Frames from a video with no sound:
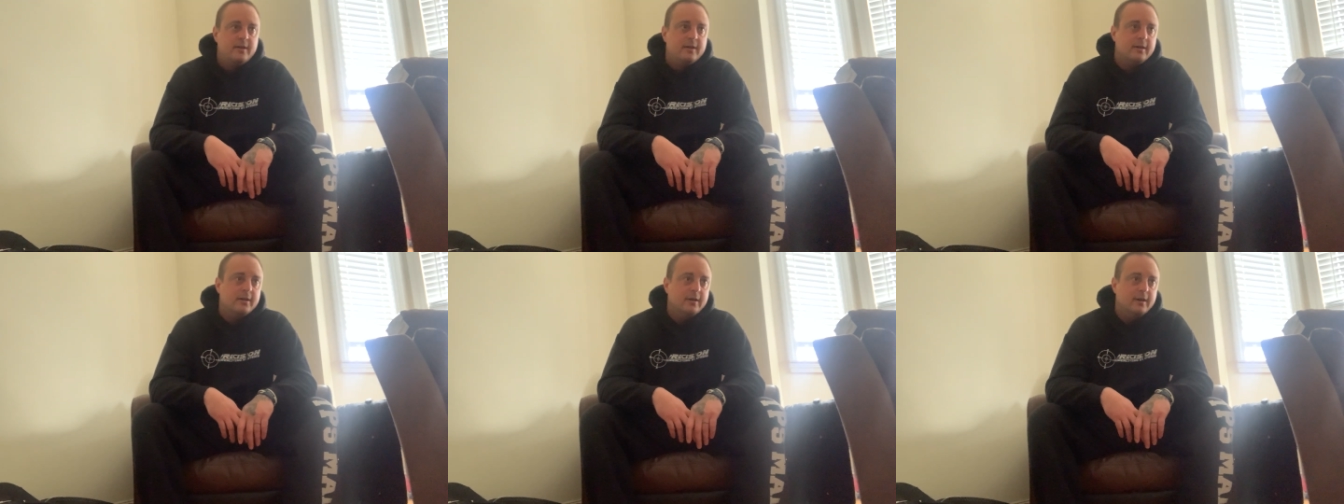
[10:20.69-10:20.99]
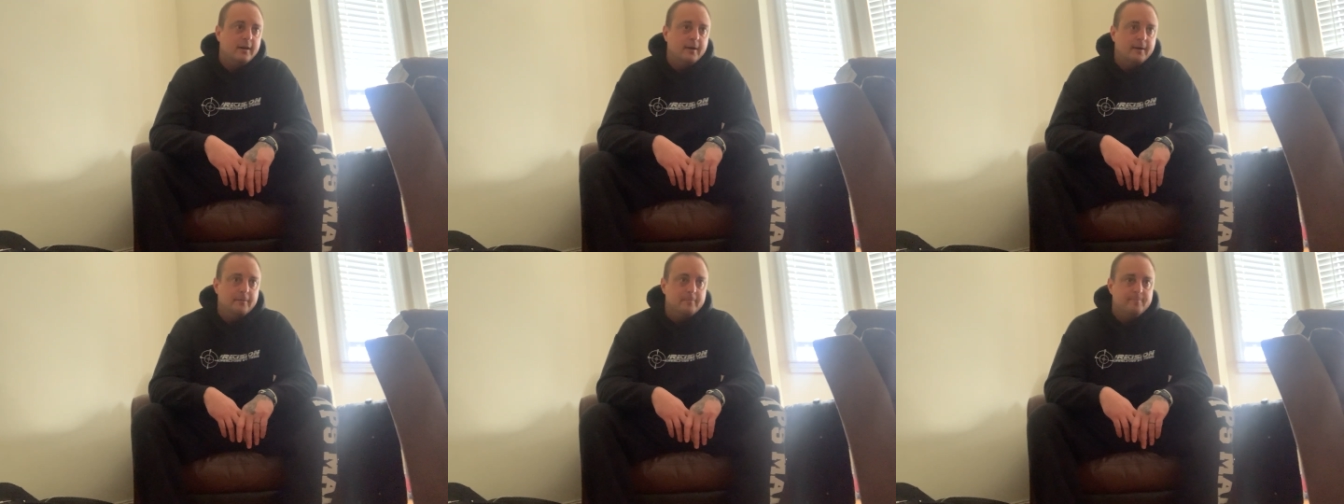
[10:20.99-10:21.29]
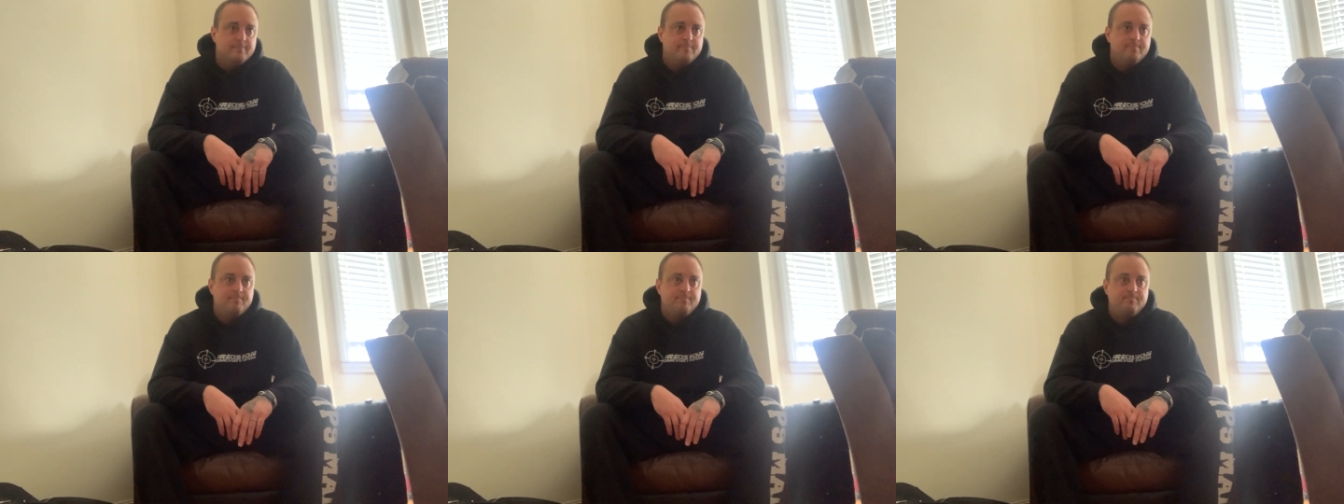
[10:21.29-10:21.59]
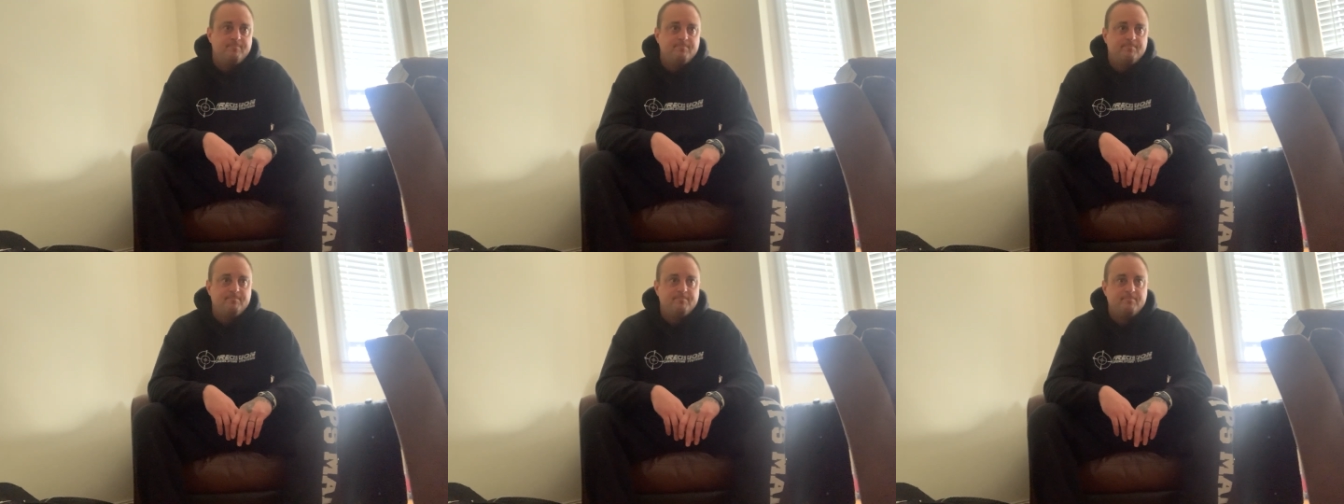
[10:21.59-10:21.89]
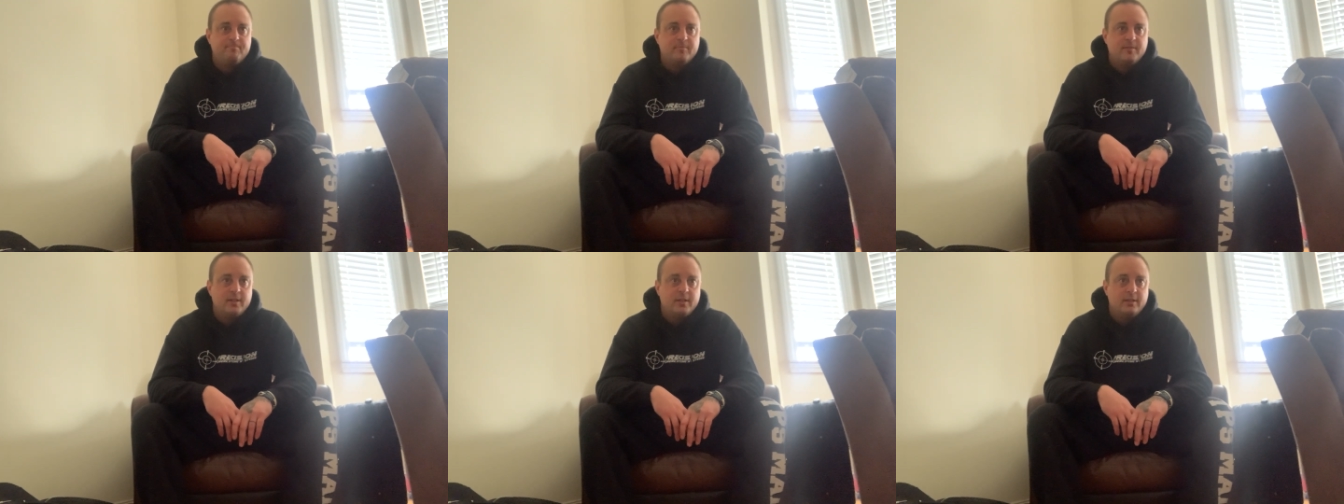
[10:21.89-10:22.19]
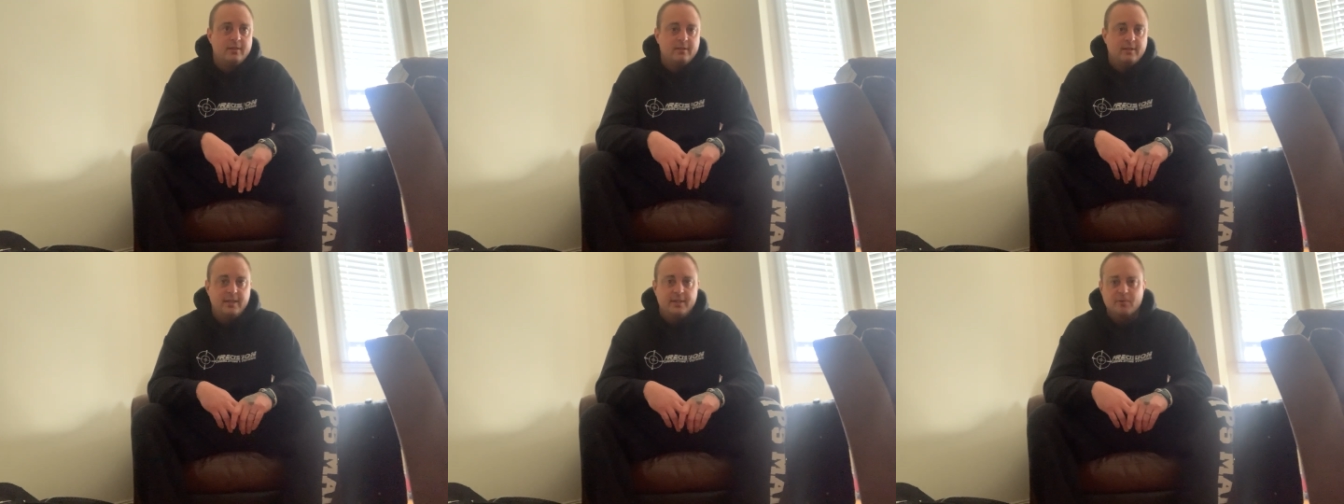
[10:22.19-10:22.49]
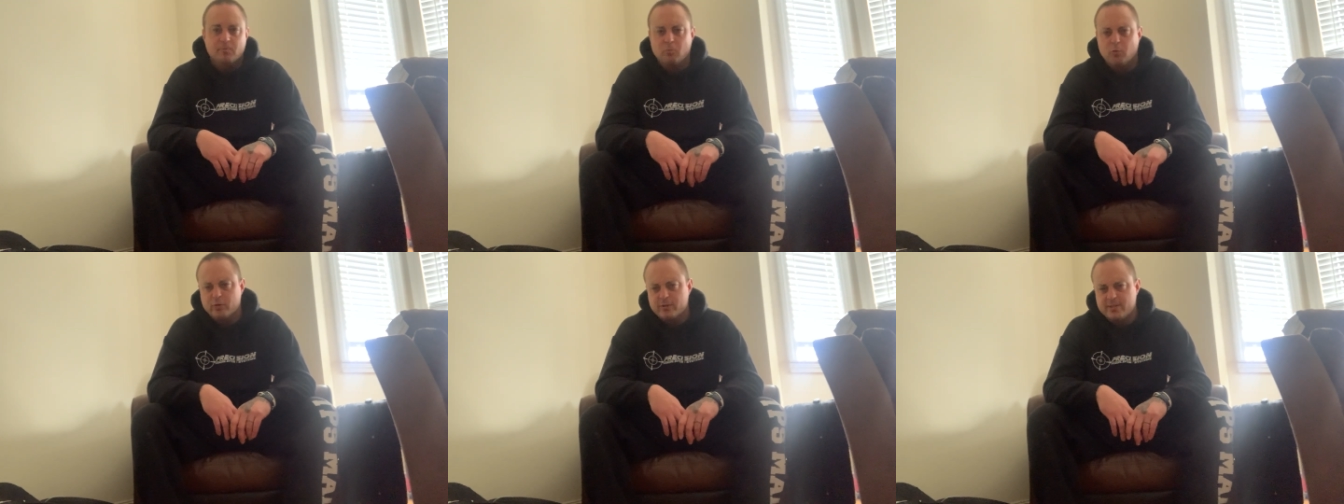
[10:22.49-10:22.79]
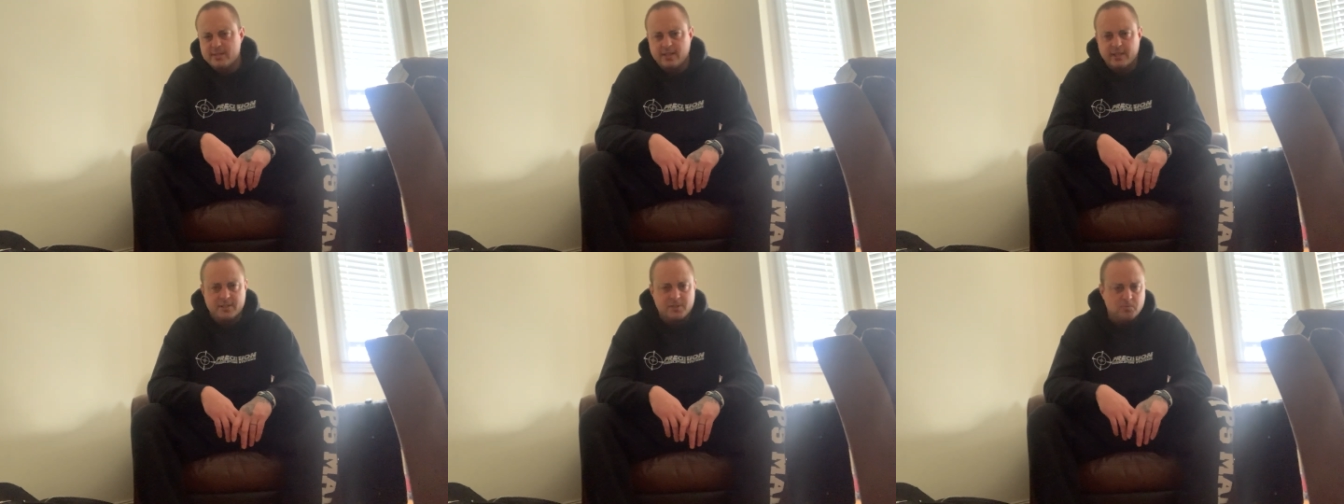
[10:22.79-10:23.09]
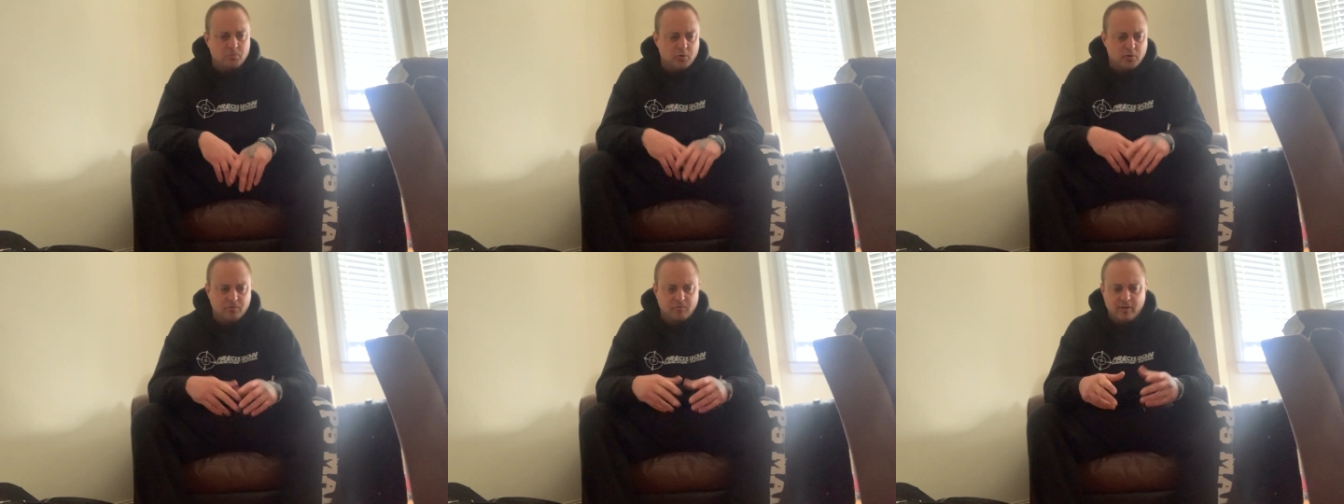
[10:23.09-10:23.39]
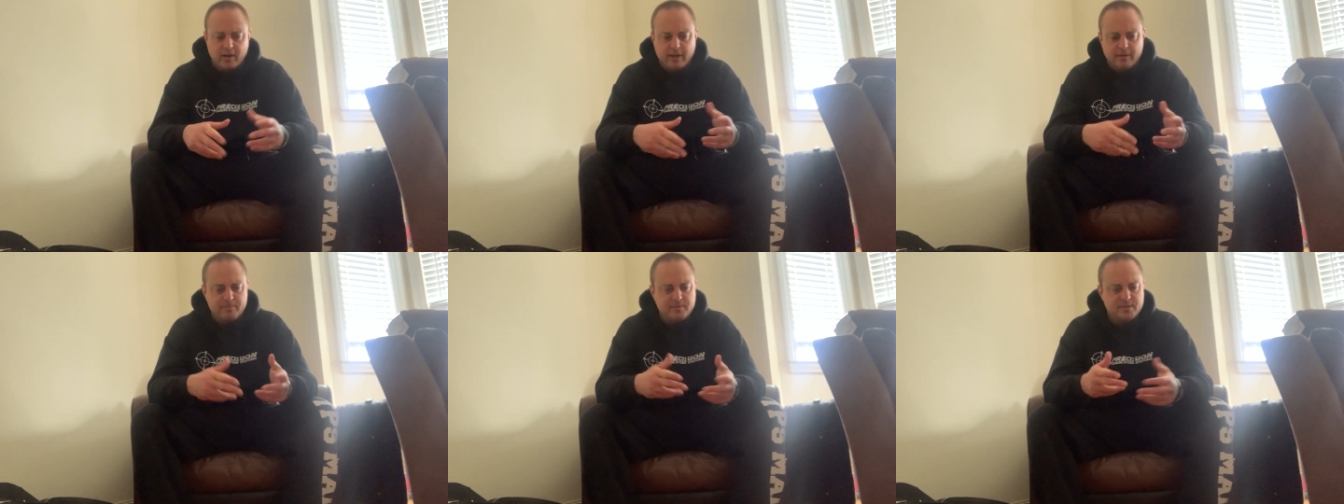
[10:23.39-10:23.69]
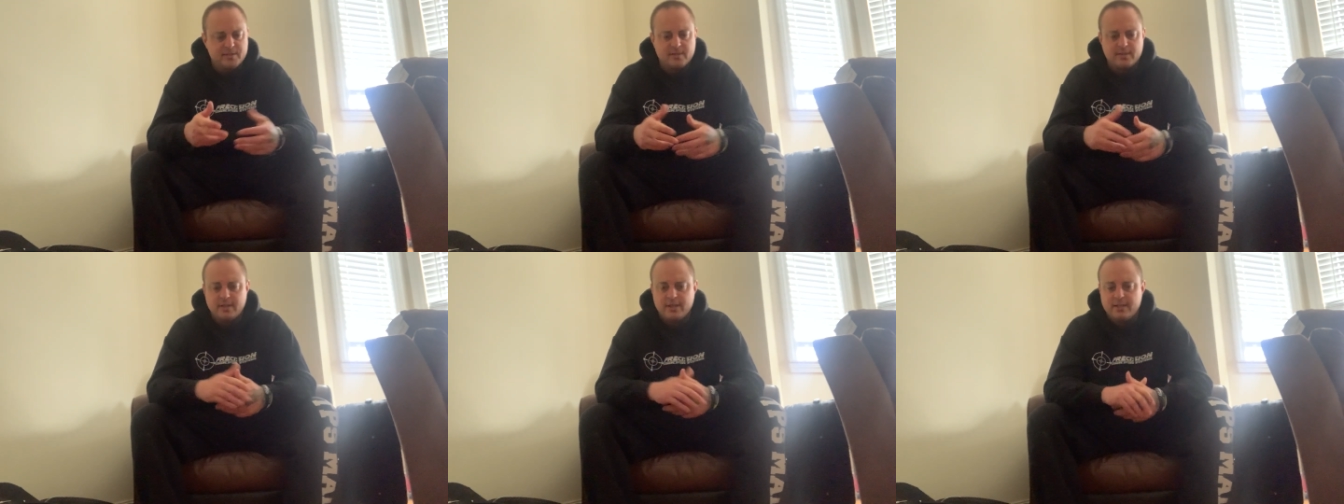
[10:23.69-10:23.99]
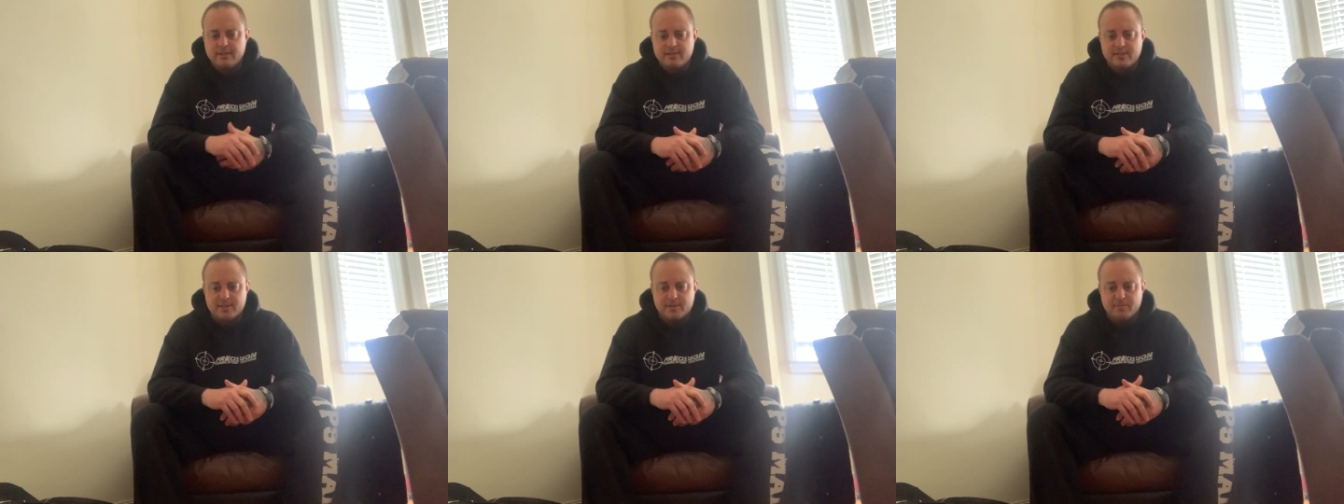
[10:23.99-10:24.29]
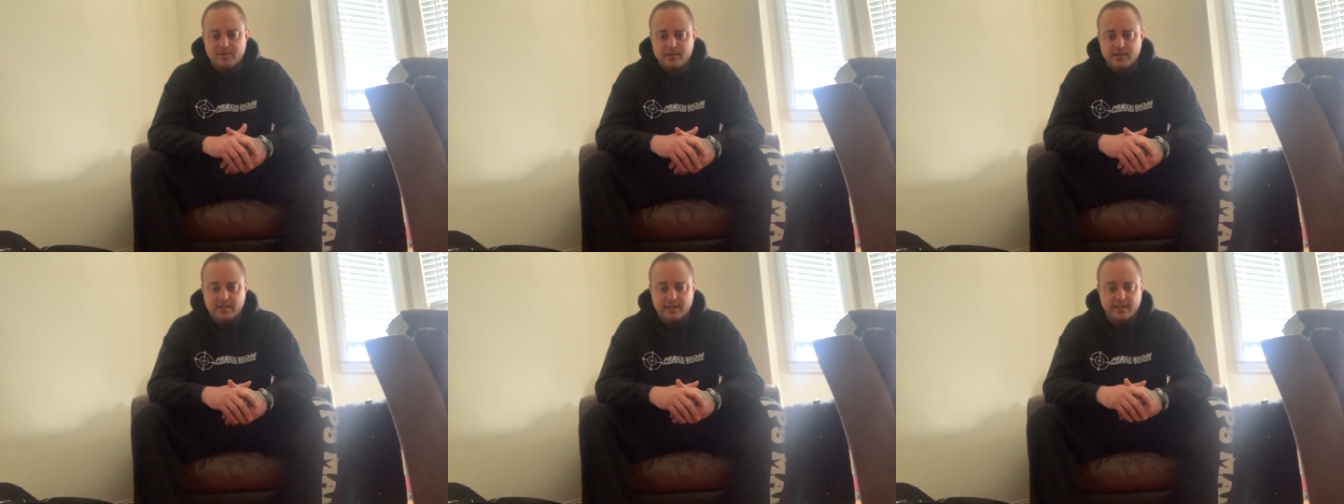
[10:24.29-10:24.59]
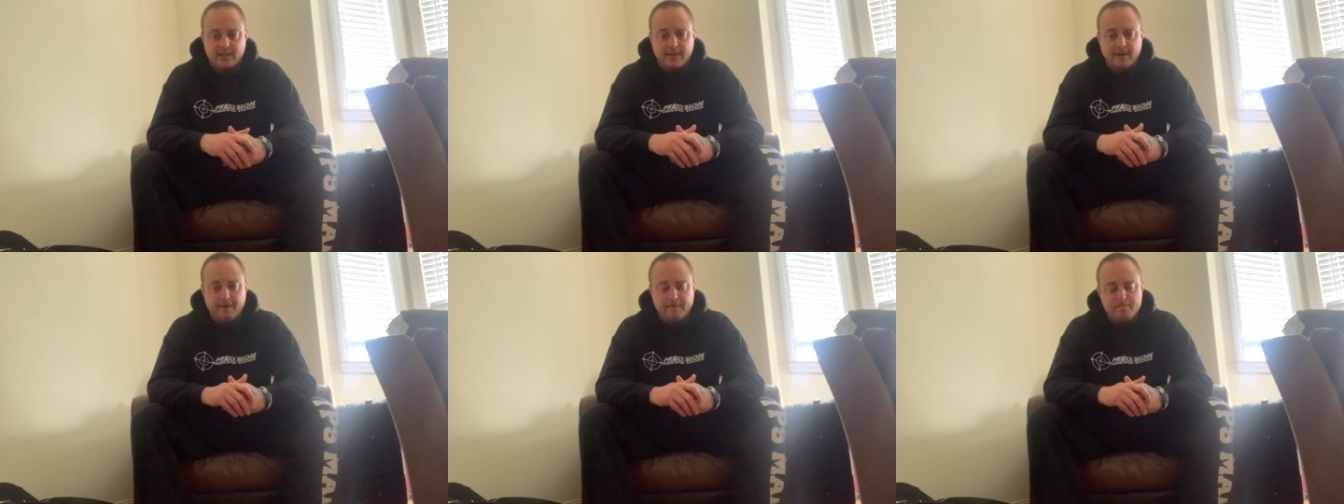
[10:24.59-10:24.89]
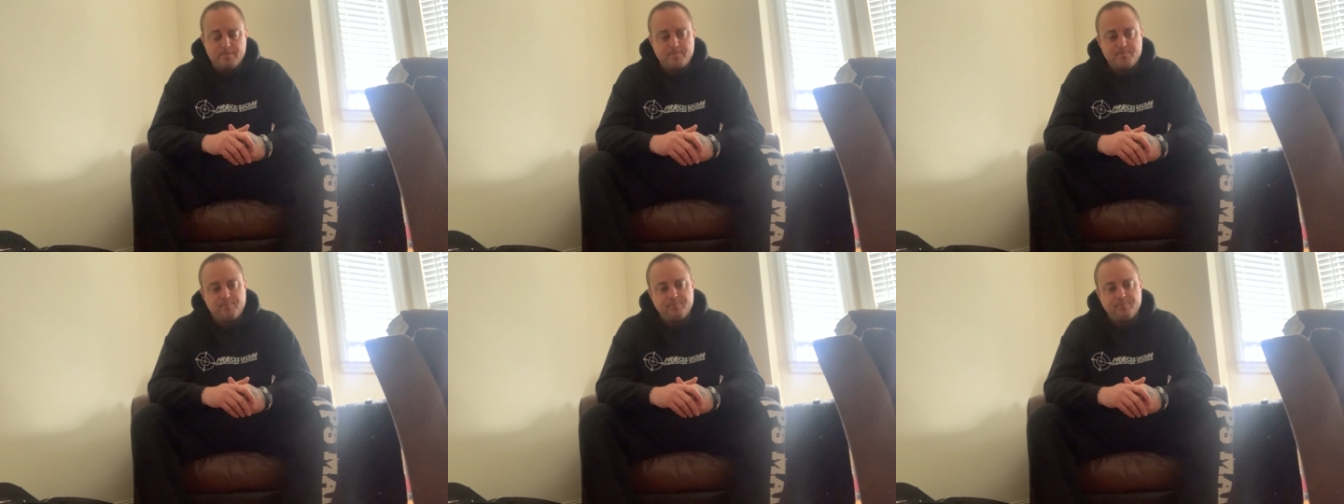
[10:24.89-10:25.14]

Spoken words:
Either more sets, more reps, something like that.